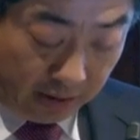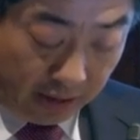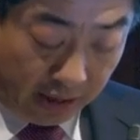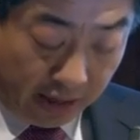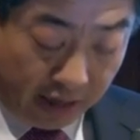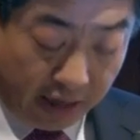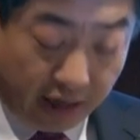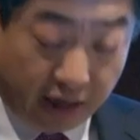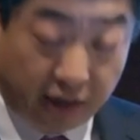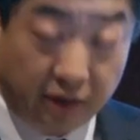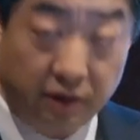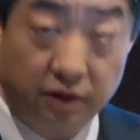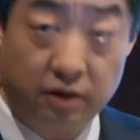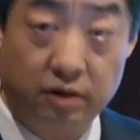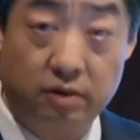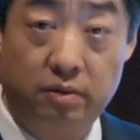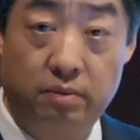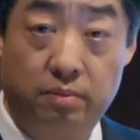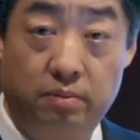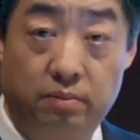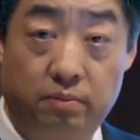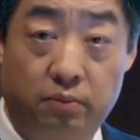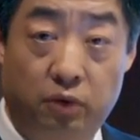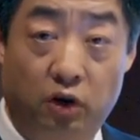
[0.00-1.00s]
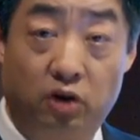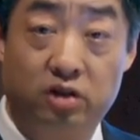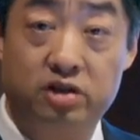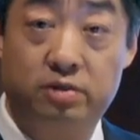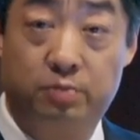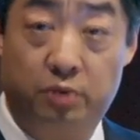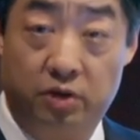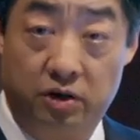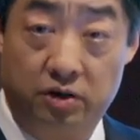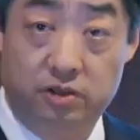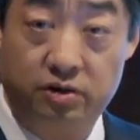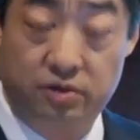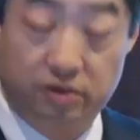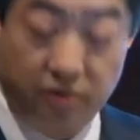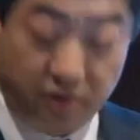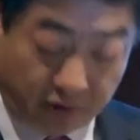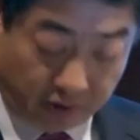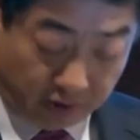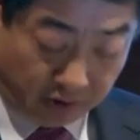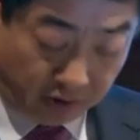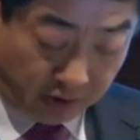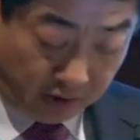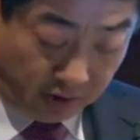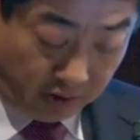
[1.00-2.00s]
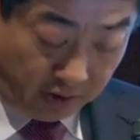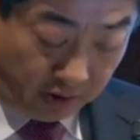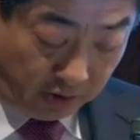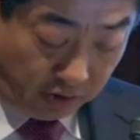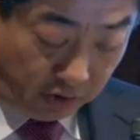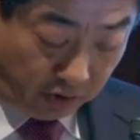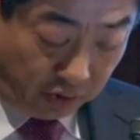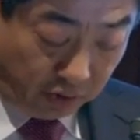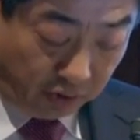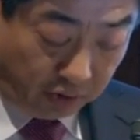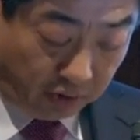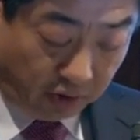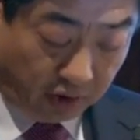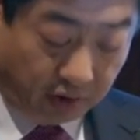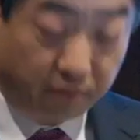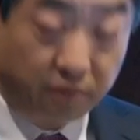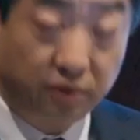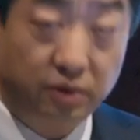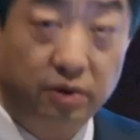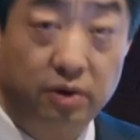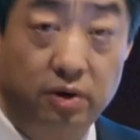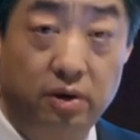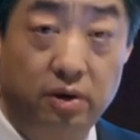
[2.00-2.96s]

and prosperous Europe